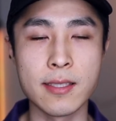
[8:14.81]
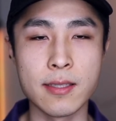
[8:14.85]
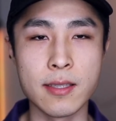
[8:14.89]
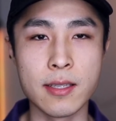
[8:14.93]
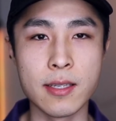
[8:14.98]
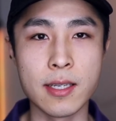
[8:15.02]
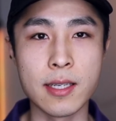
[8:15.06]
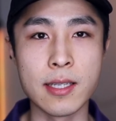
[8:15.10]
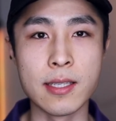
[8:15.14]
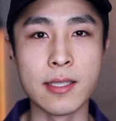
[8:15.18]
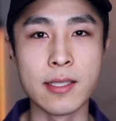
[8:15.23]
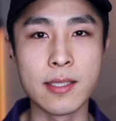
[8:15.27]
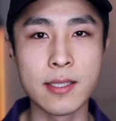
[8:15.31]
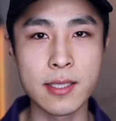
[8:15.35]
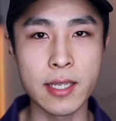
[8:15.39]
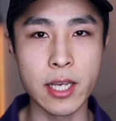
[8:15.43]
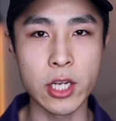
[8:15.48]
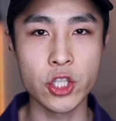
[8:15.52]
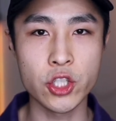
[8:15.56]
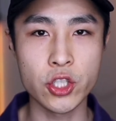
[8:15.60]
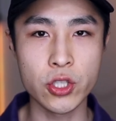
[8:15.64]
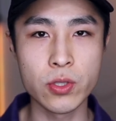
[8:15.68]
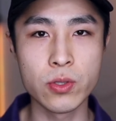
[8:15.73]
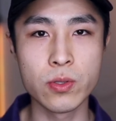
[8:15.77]
at the
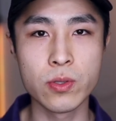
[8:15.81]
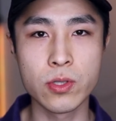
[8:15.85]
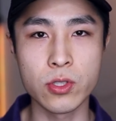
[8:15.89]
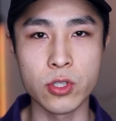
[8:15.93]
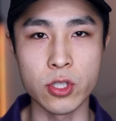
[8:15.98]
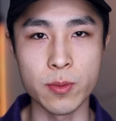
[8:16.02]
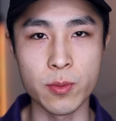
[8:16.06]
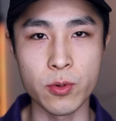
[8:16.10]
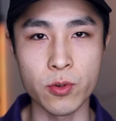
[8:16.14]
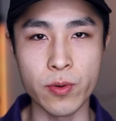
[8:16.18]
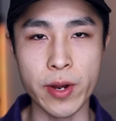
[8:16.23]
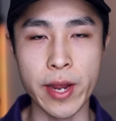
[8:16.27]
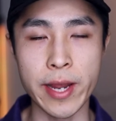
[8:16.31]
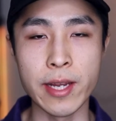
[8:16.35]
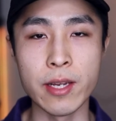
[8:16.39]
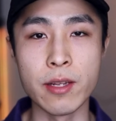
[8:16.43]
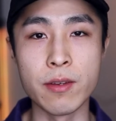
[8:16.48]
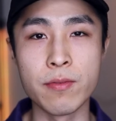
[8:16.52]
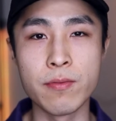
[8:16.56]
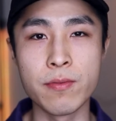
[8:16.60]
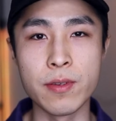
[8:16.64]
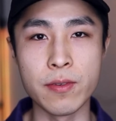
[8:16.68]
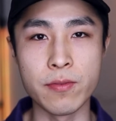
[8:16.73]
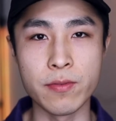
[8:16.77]
concessional super rate
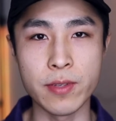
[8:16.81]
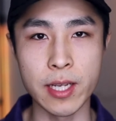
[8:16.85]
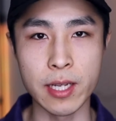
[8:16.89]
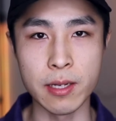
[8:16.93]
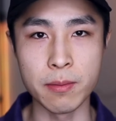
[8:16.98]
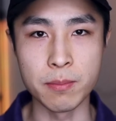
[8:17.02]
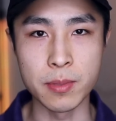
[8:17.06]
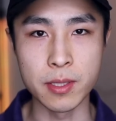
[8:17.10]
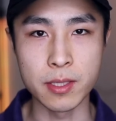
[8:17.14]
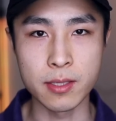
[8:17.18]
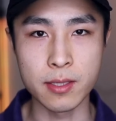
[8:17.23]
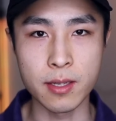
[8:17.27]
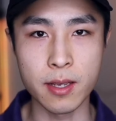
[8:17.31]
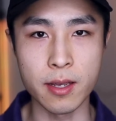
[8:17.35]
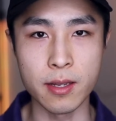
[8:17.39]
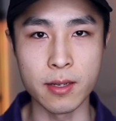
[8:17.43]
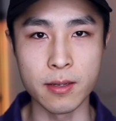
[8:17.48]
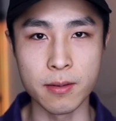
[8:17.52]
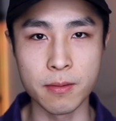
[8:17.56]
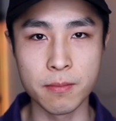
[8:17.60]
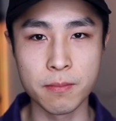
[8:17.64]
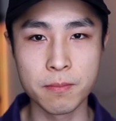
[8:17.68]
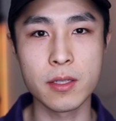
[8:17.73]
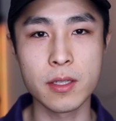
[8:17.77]
of 15%.